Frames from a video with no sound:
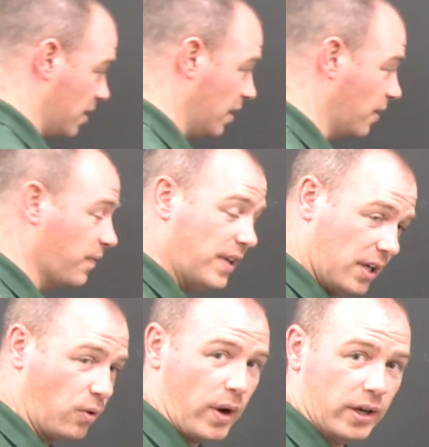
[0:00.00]
the
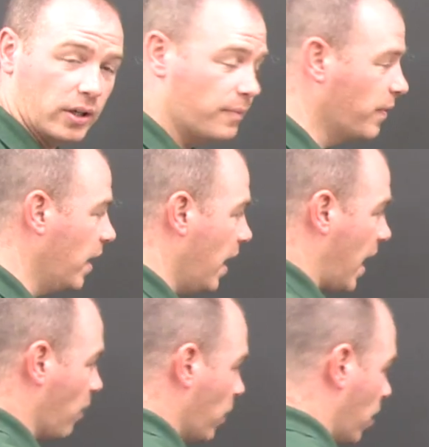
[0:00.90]
equator,
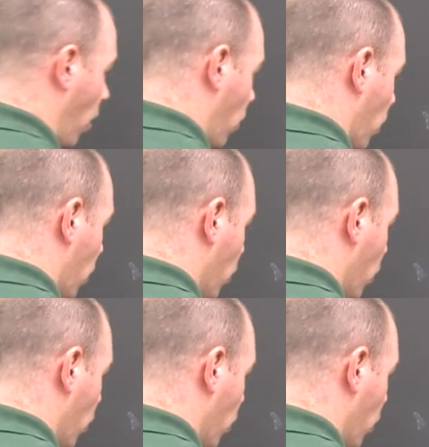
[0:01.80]
and we go